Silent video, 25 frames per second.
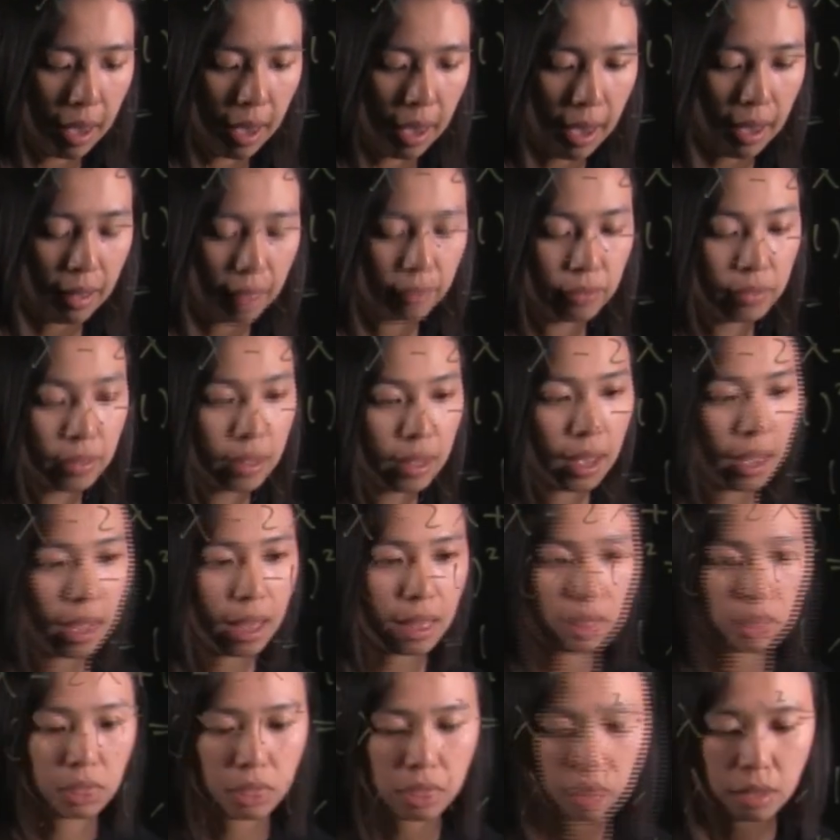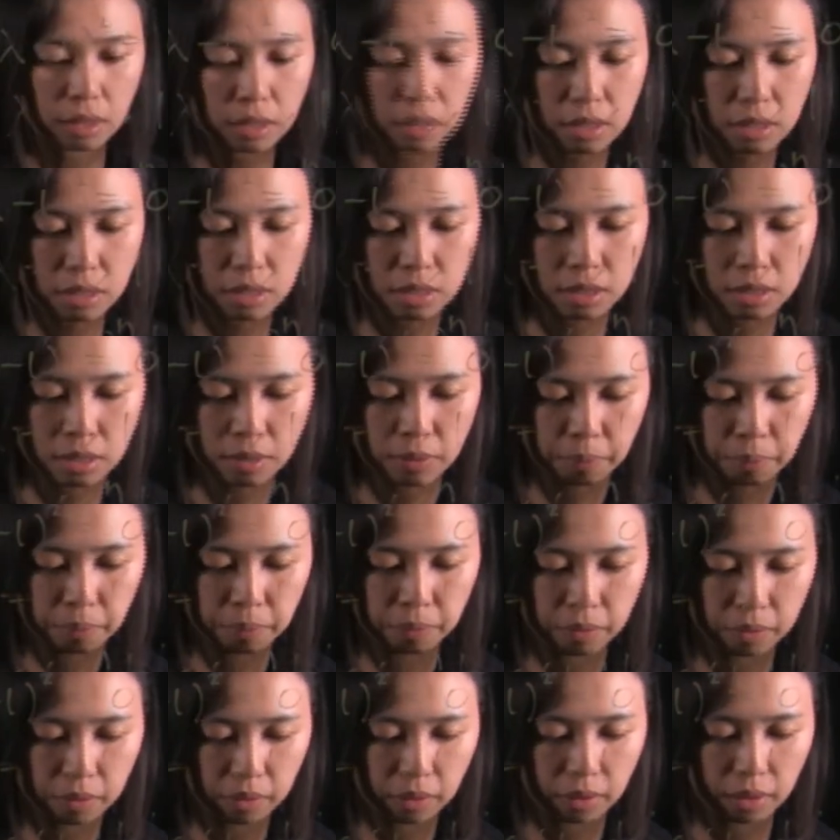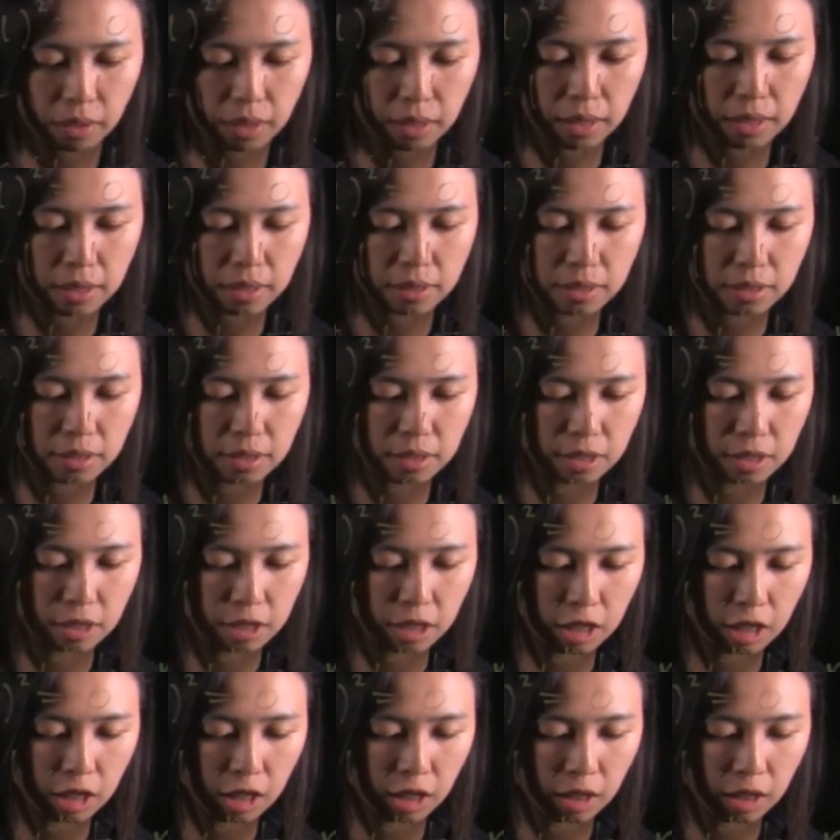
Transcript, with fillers: m, And this is